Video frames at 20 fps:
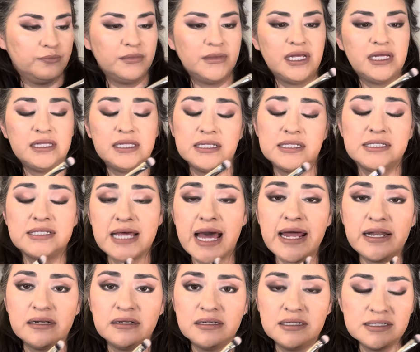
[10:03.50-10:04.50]
The
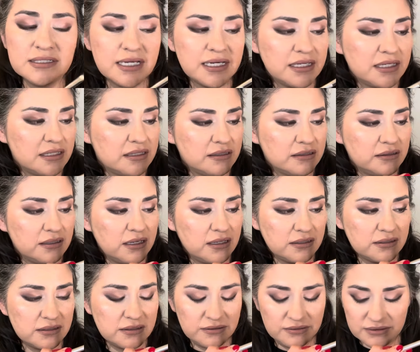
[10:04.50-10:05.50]
satin. It's like a, a
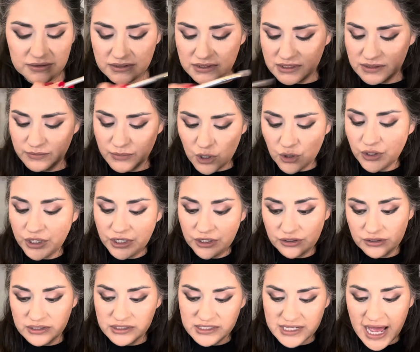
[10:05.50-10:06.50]
smokier
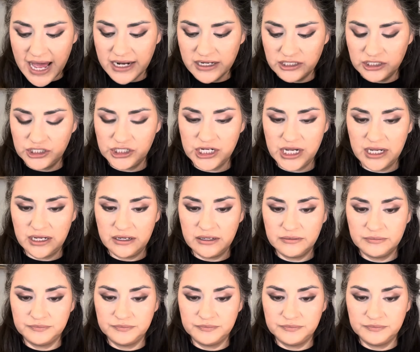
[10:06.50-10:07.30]
satin shade.